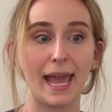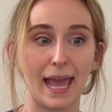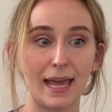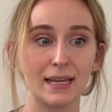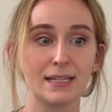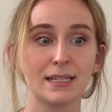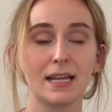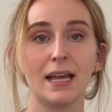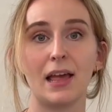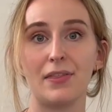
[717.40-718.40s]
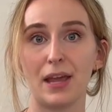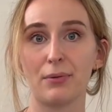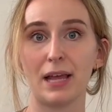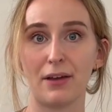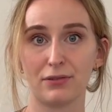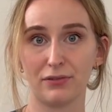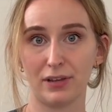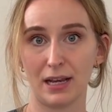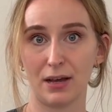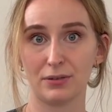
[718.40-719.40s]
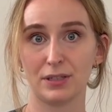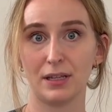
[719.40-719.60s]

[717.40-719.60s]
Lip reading: and they will have to fill out